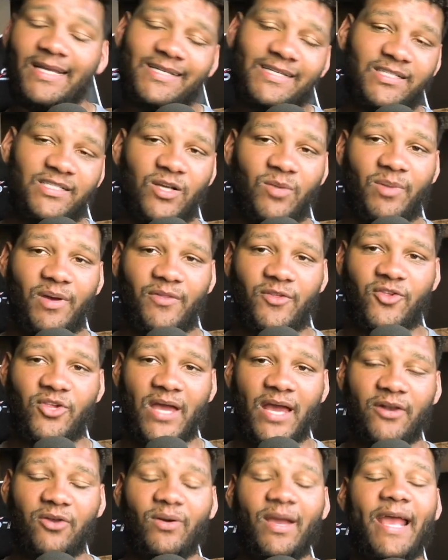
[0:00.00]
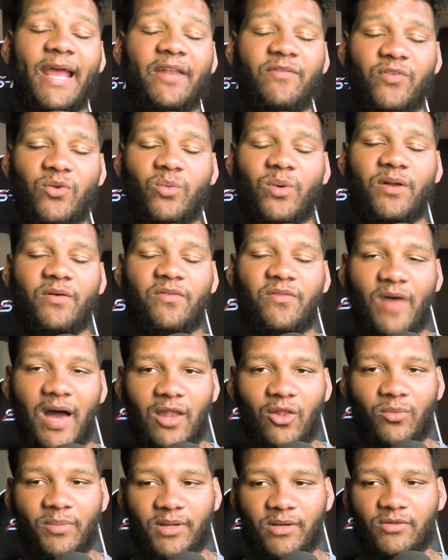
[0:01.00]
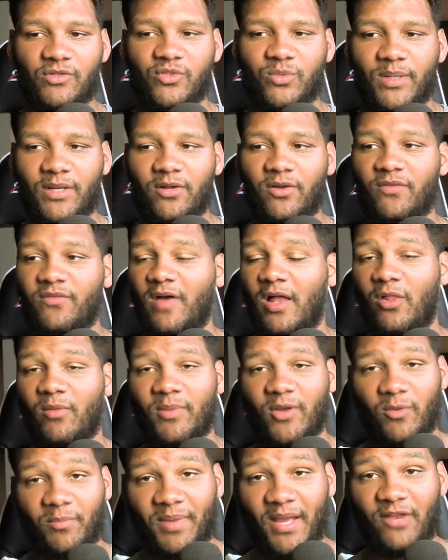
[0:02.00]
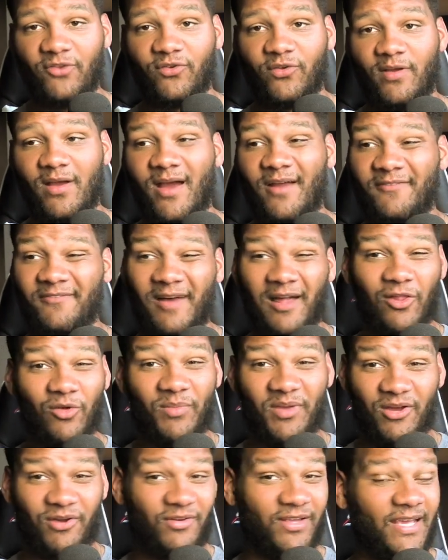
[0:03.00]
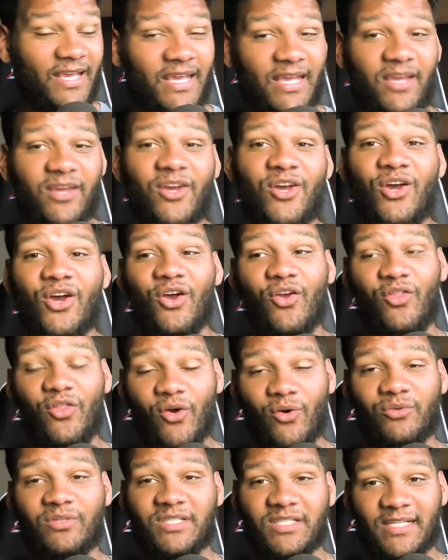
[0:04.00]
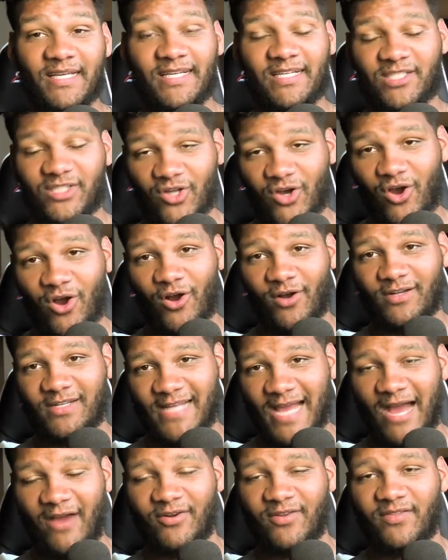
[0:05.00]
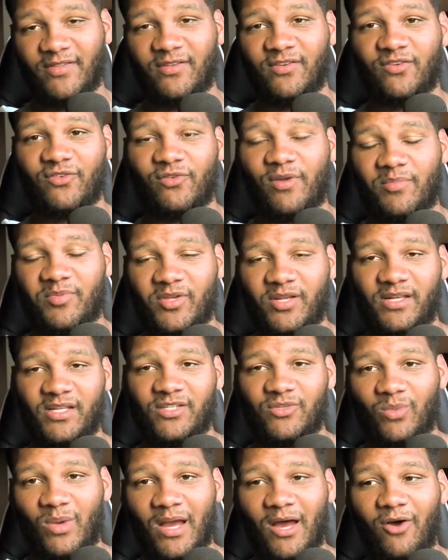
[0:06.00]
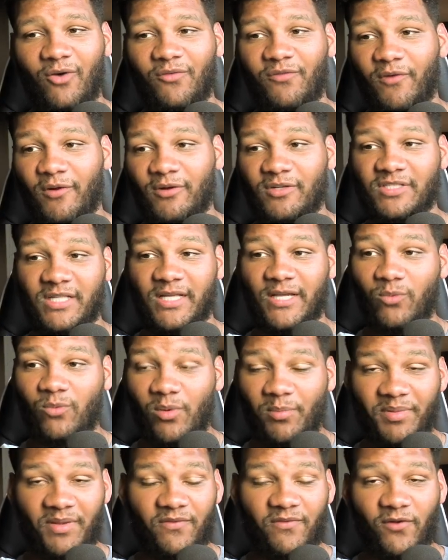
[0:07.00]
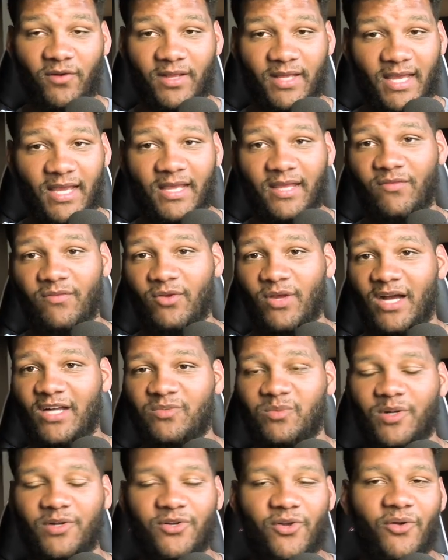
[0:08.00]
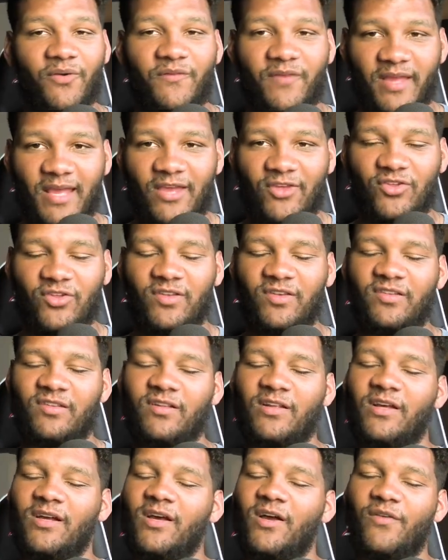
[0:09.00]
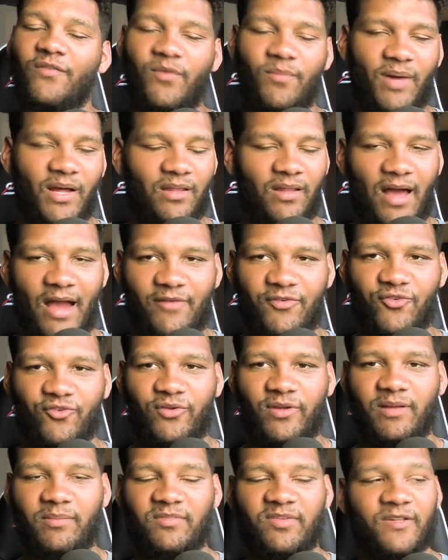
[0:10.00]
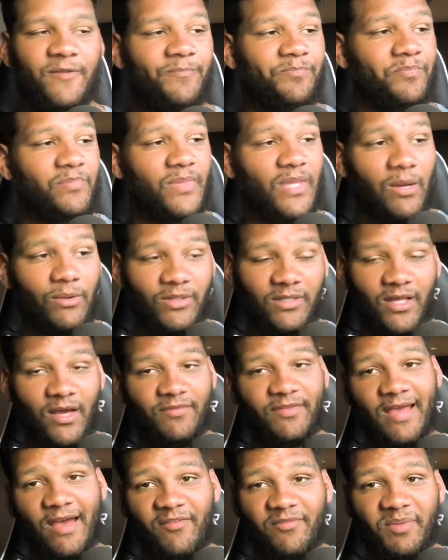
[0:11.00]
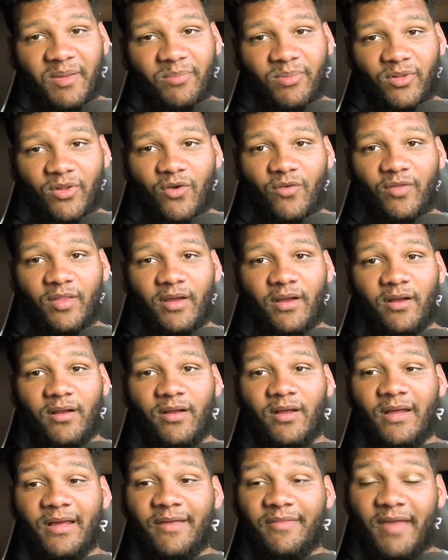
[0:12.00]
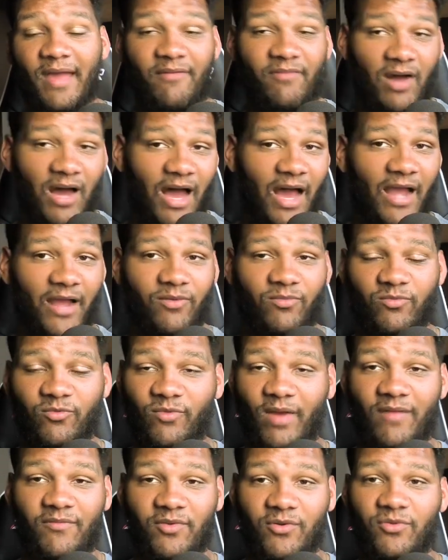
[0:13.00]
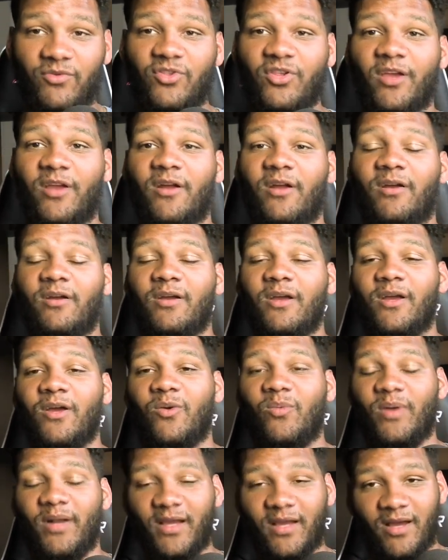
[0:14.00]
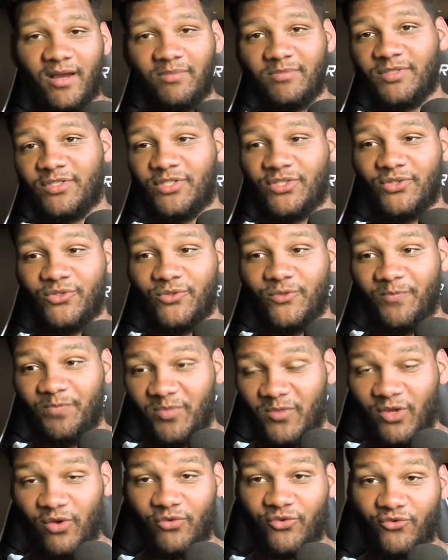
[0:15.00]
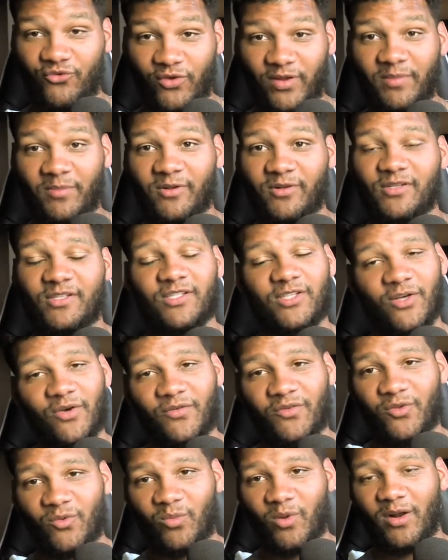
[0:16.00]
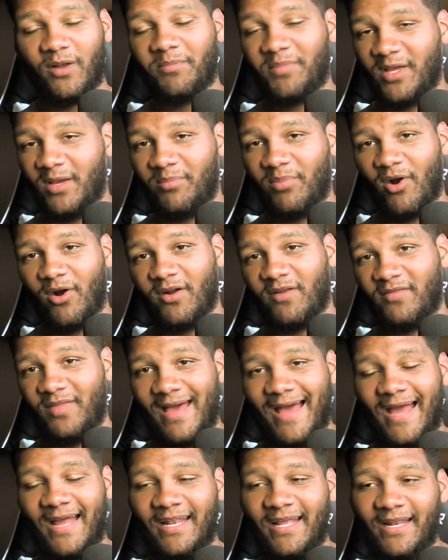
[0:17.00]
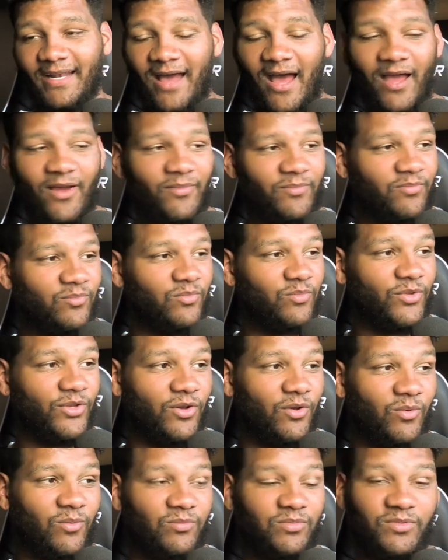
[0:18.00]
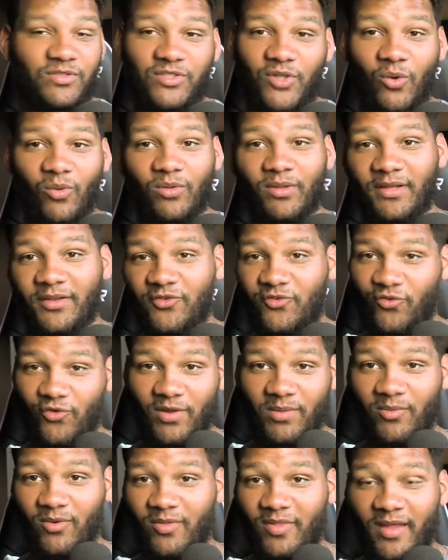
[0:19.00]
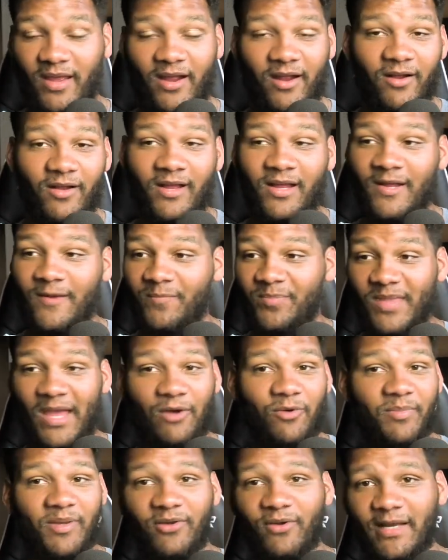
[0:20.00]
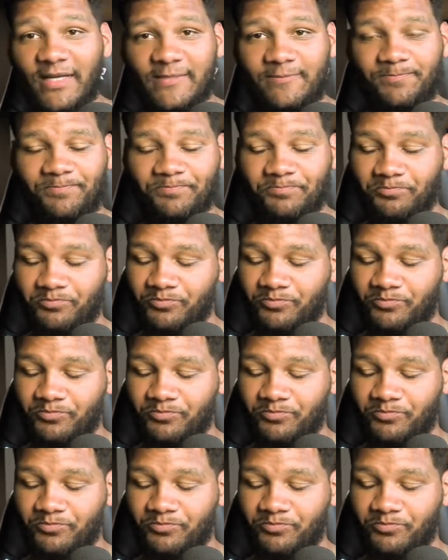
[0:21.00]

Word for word: It does help out the channel. And if you want to follow me on Twitter, follow me on Patreon, follow me on Kick, those links are down in the description as well. First link will be for Kick. If you guys want notifications for my live streams, I would love to have people over there. They have a high revenue share when it comes to, you know, streamers. So if you want to be a part of that and I, you know, solely stream on there, that would be great.